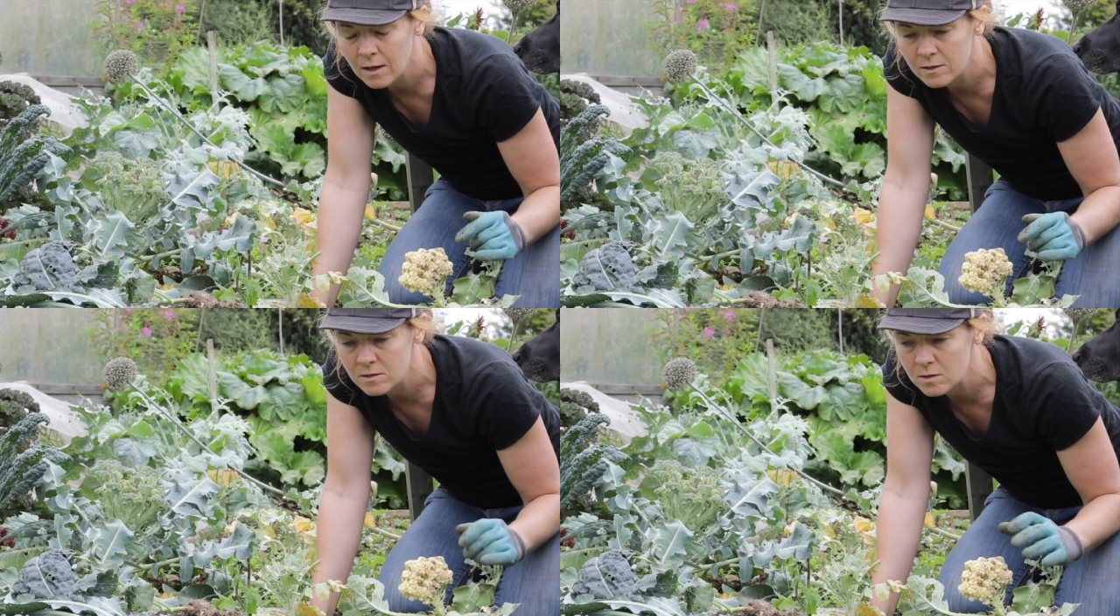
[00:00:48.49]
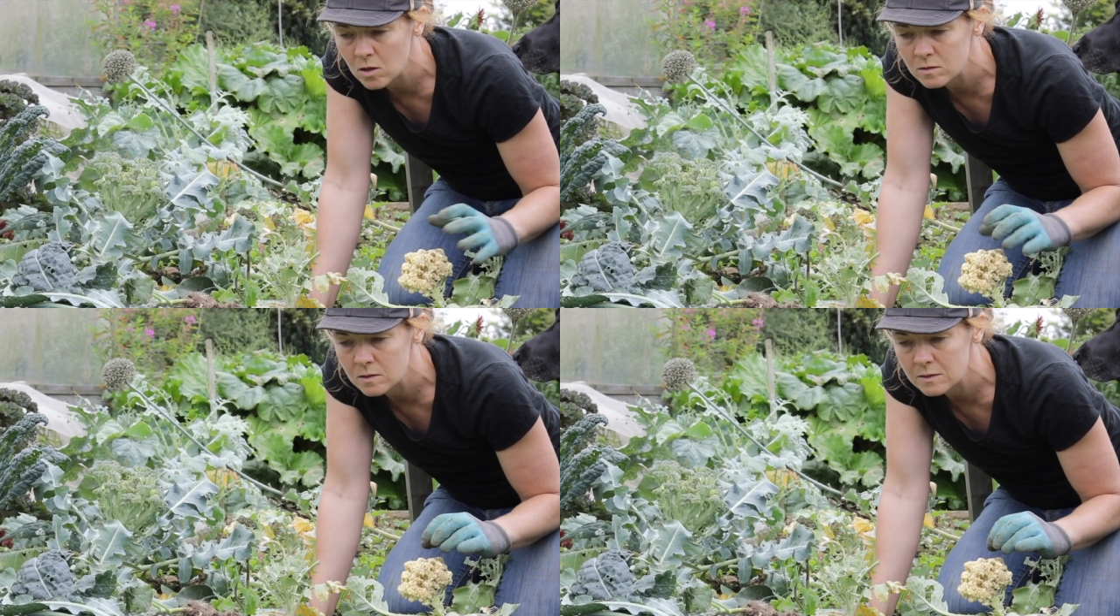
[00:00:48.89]
and
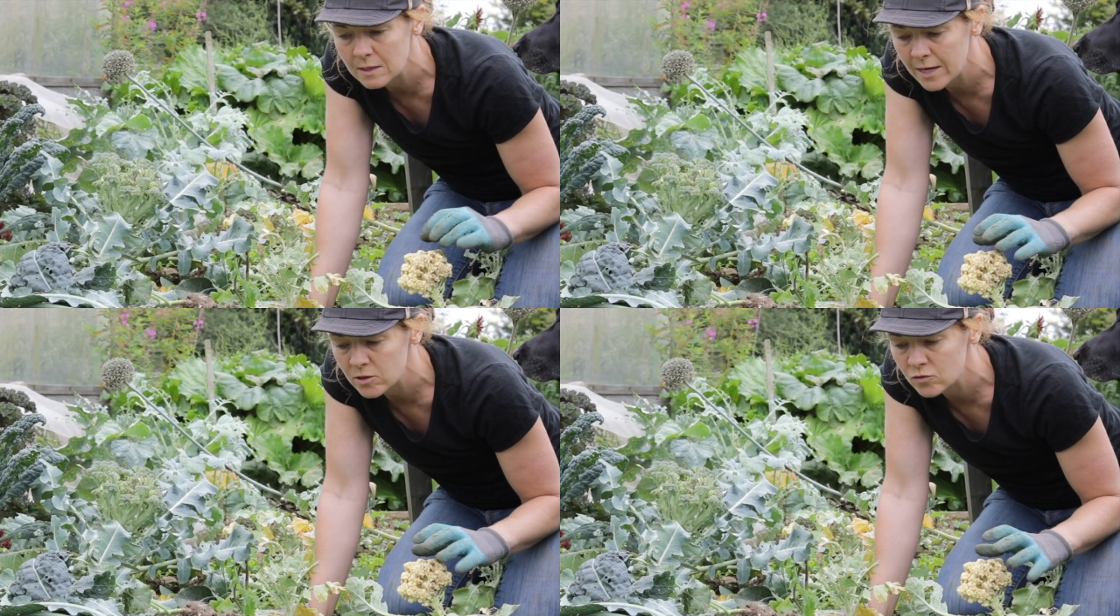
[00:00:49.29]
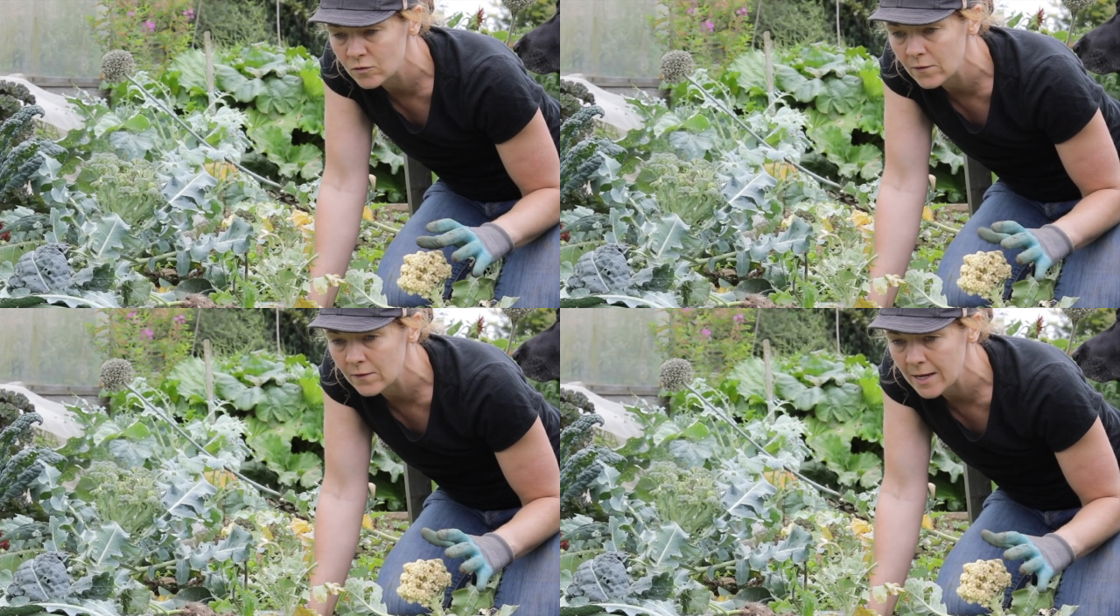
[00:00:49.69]
started to get
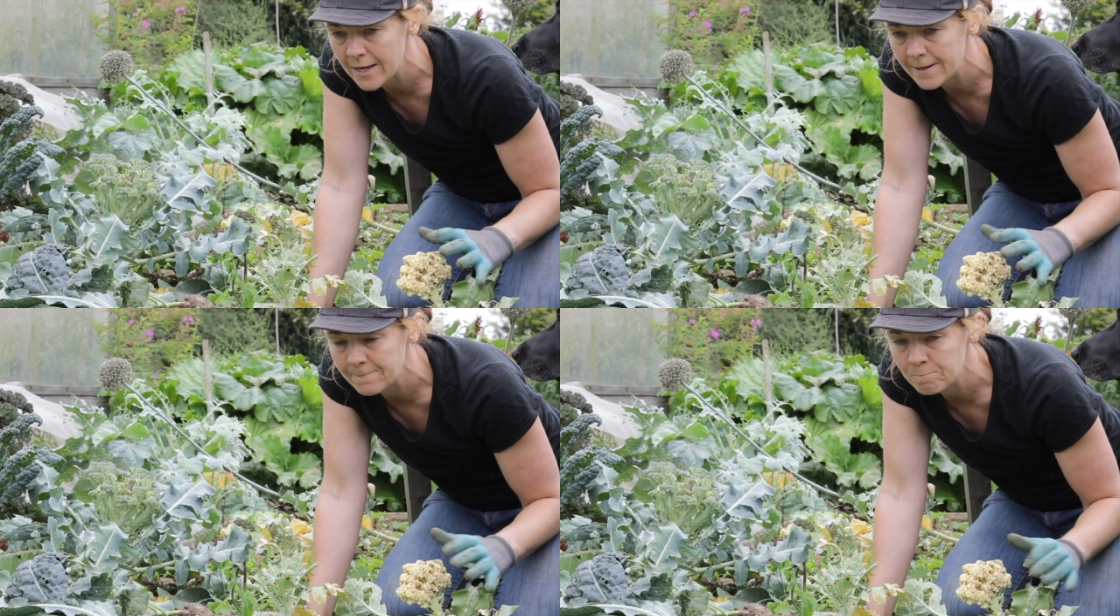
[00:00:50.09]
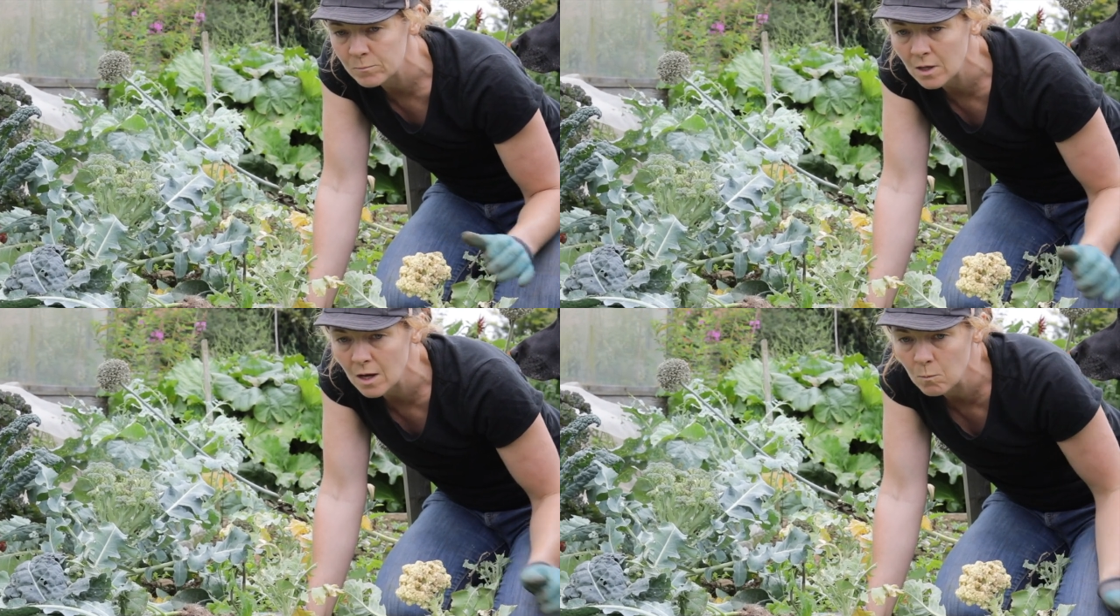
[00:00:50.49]
shrivelly,
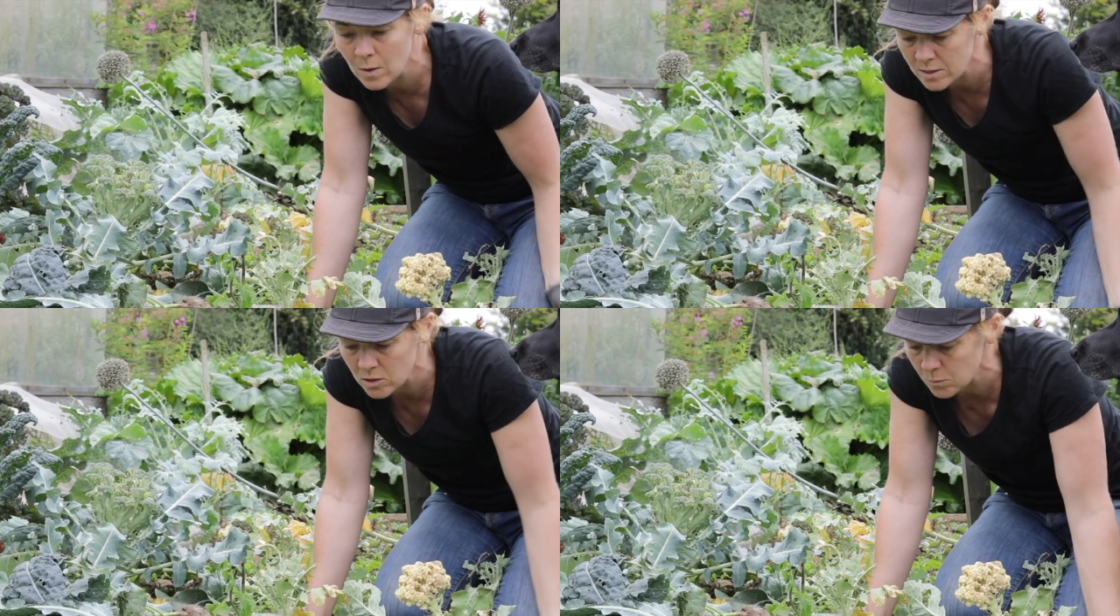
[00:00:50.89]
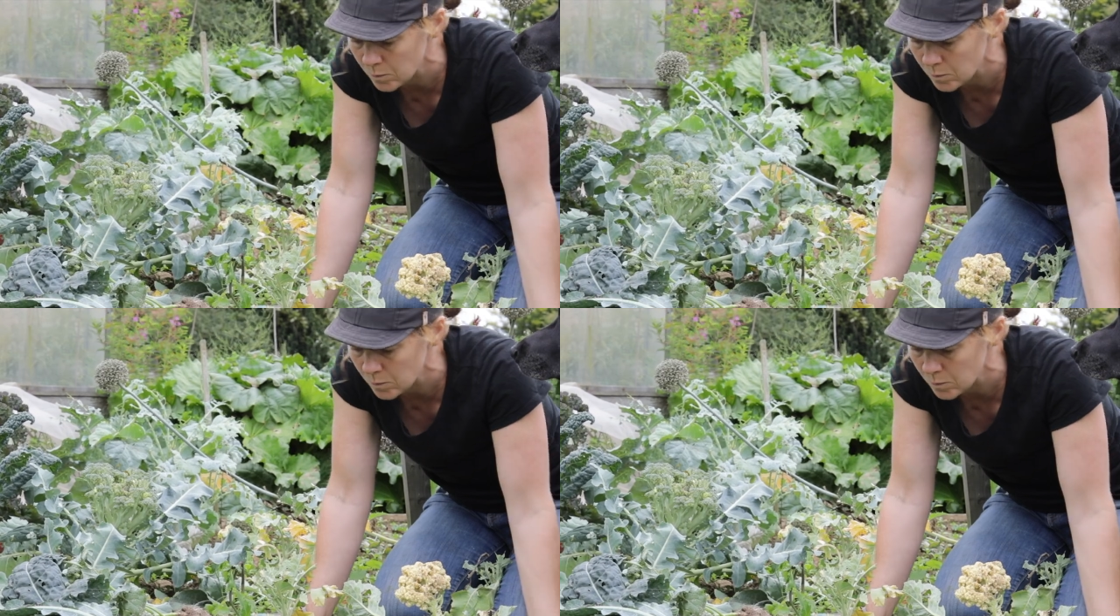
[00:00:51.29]
and when you